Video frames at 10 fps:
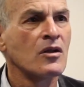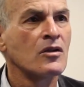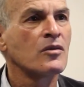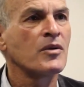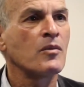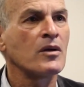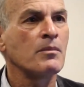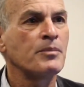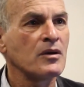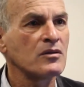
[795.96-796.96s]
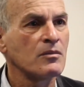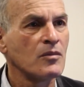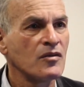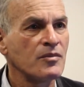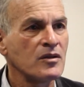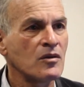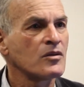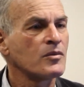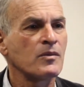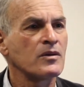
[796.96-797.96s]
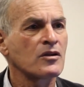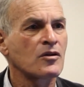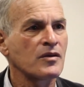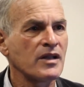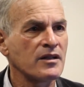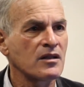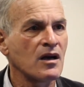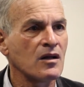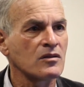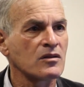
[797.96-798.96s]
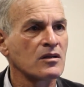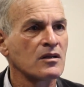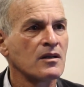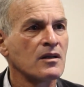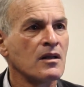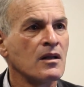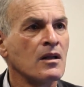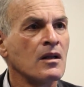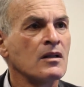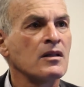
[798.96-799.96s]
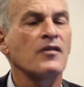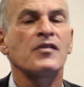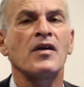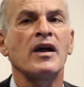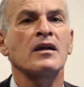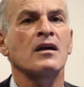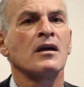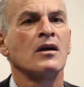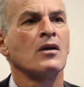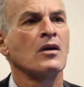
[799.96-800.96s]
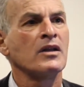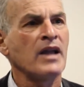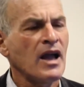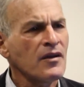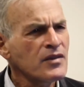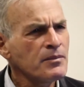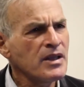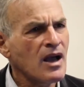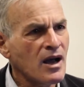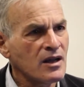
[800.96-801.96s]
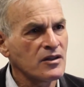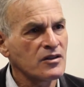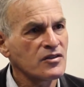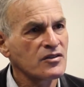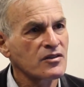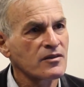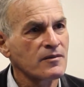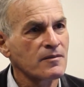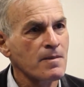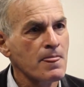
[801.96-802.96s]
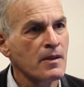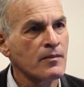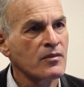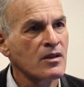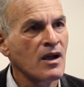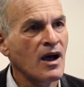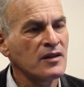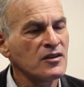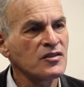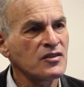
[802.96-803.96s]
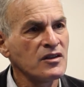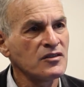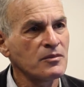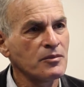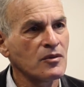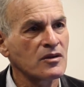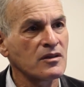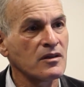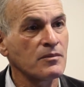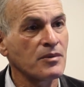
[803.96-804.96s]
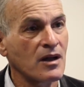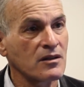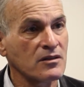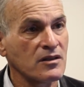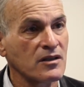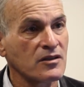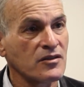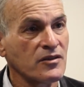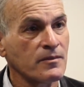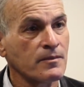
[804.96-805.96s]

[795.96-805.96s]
Do we want to build a movement or do we want to create a cult? Now, Frank, you have to be honest. Honesty is important in politics.